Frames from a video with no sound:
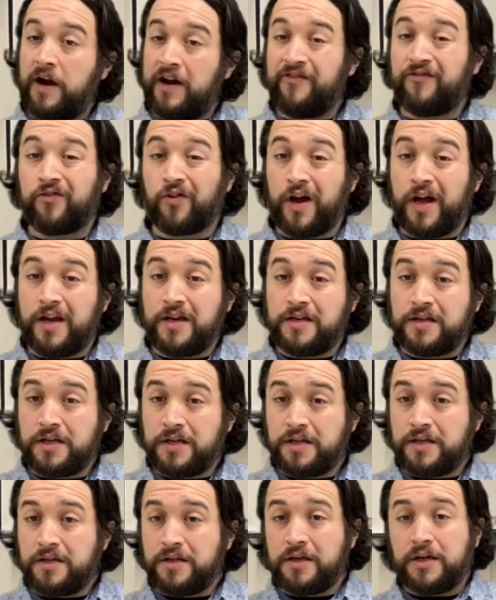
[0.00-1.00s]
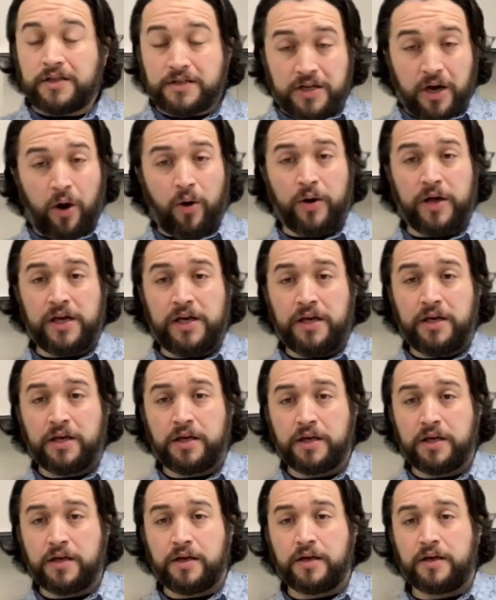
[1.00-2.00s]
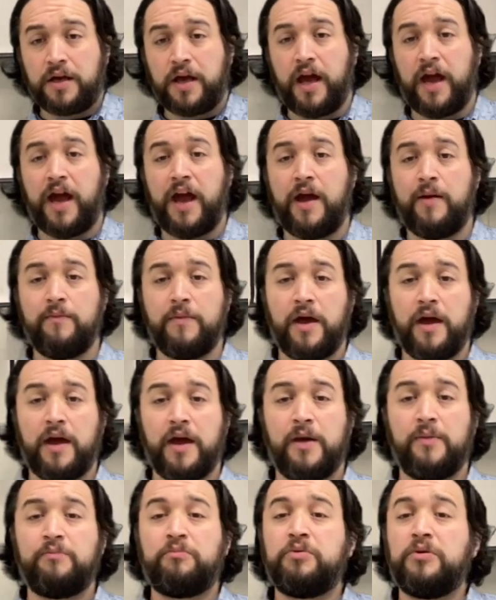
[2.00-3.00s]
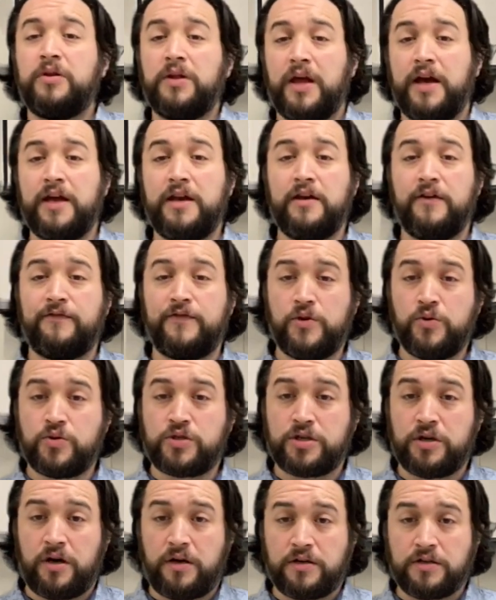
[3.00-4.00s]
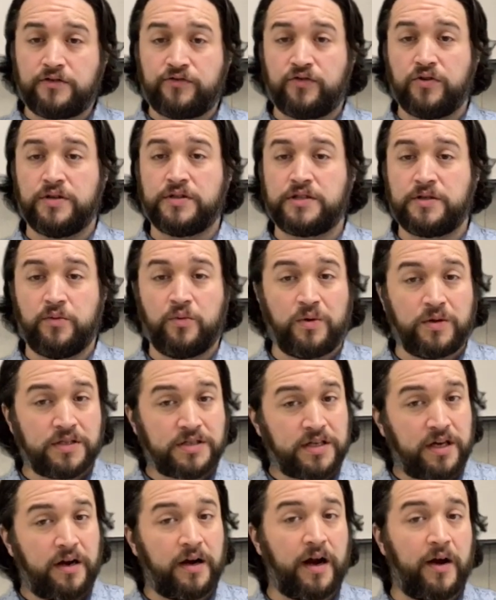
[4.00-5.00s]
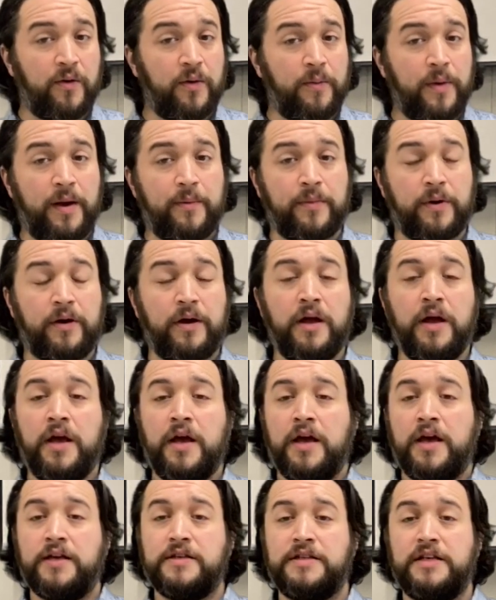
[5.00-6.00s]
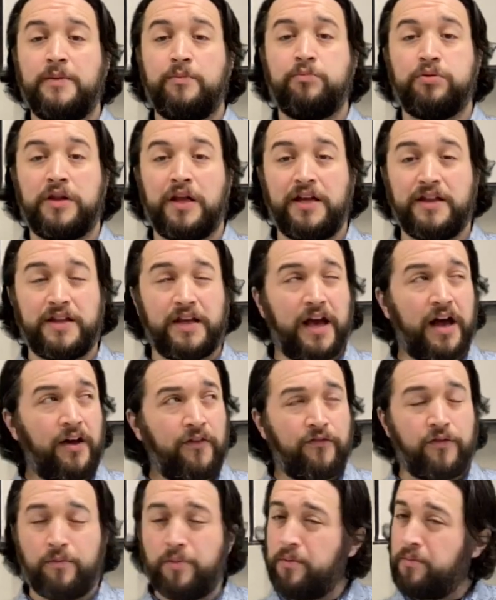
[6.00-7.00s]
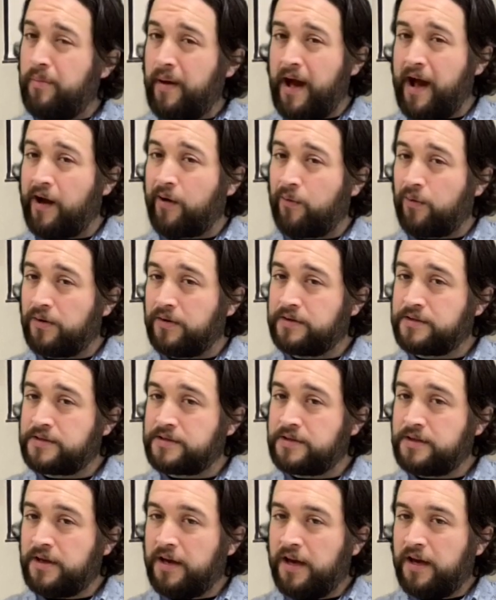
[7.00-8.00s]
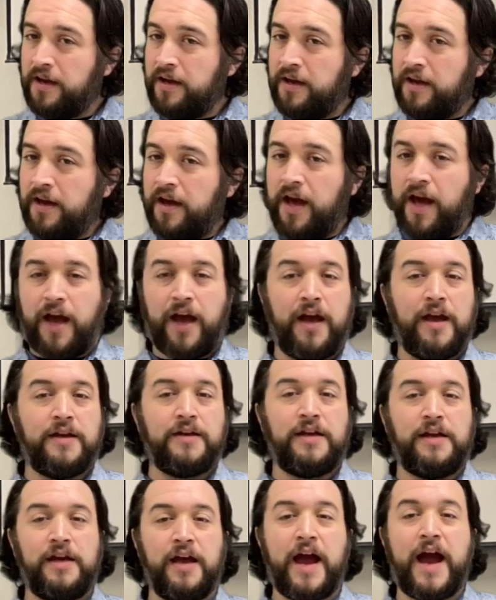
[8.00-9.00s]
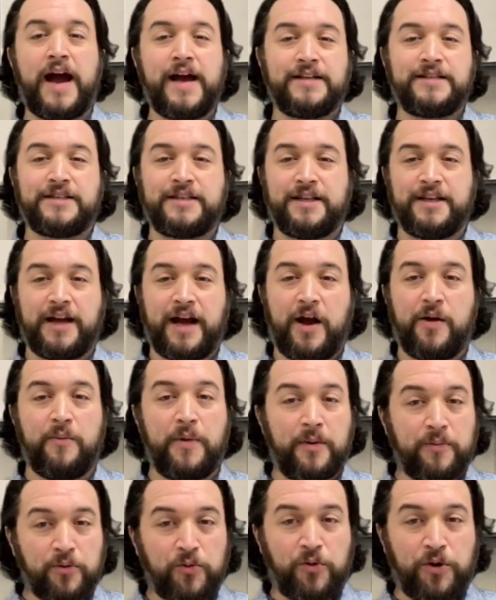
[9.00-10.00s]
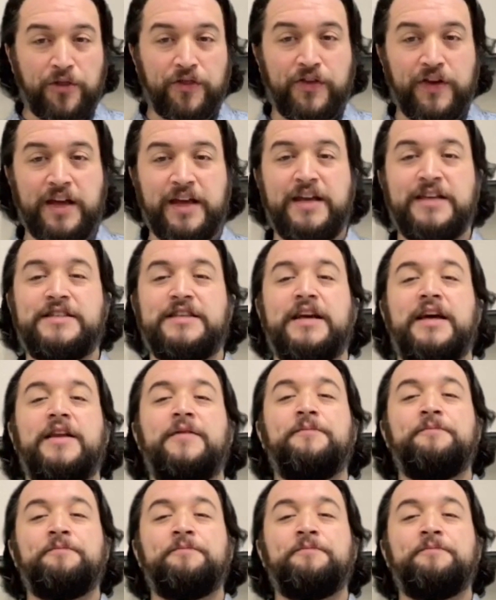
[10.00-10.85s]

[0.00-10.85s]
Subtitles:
friend Tony came and played a few songs for us. And one song I remember is he played the alphabet backwards. And he asked, I remember one thing he said,